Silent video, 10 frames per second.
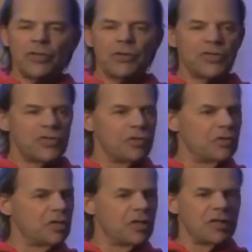
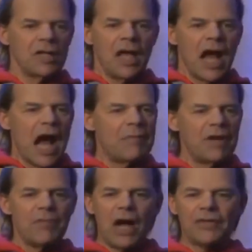Yokozuna,
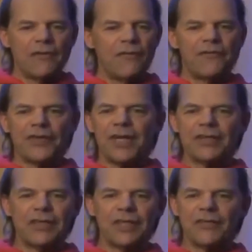I'll never
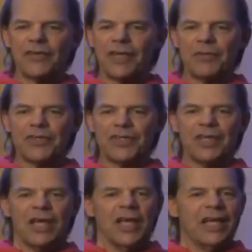forget the thing for him
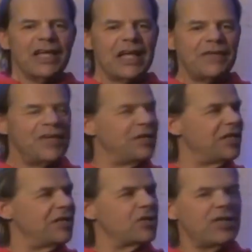is. He'd
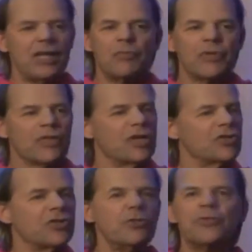hit him with
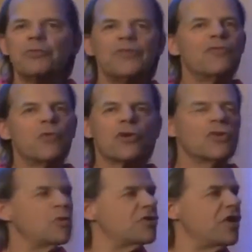like 2, 3, 4
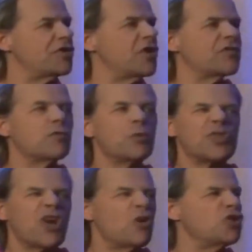clotheslines off the ropes
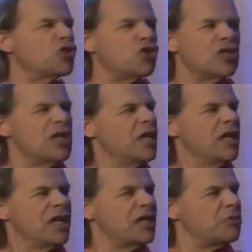as hard as you could.
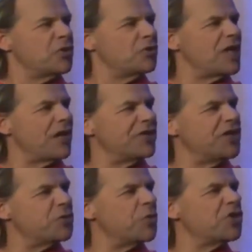He wouldn't go down.
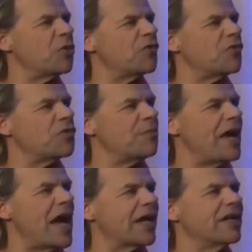Each one he'd go further
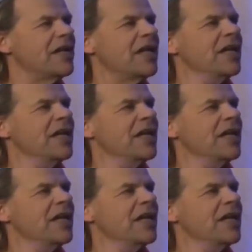back.